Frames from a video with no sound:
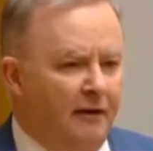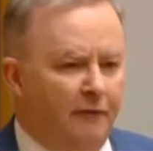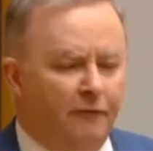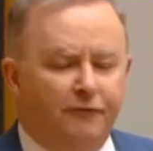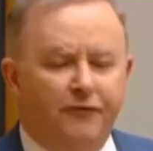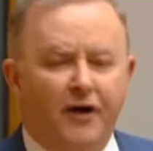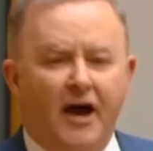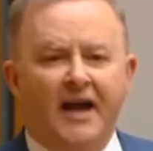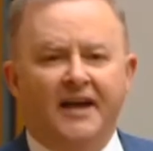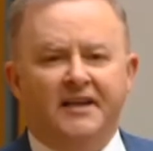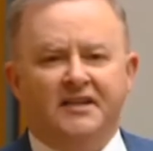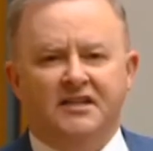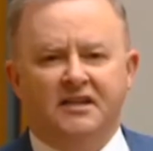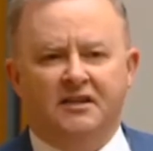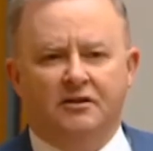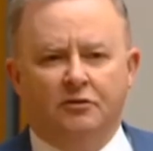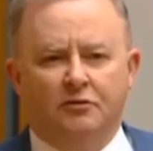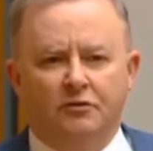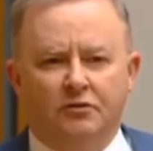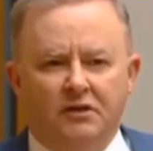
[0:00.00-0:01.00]

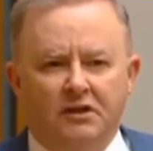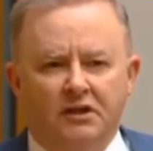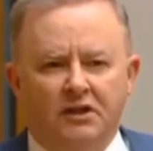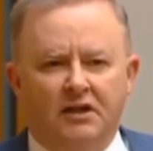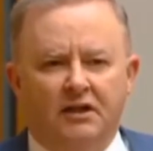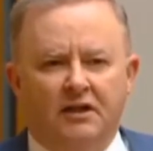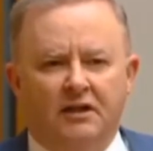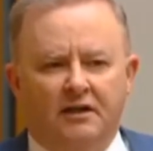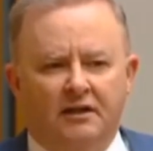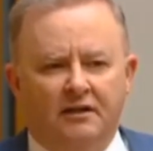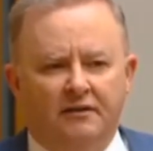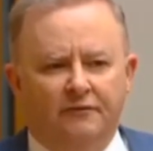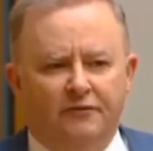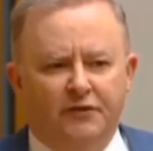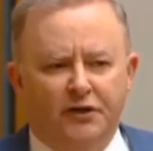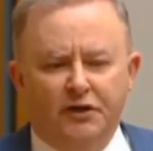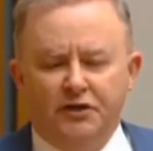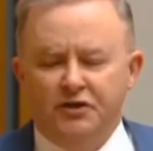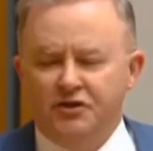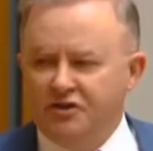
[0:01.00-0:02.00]
farcical
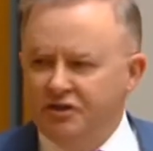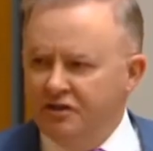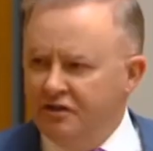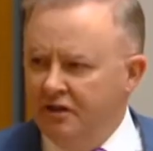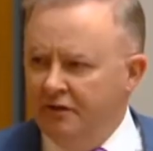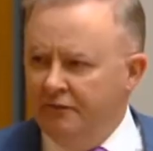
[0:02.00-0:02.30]
version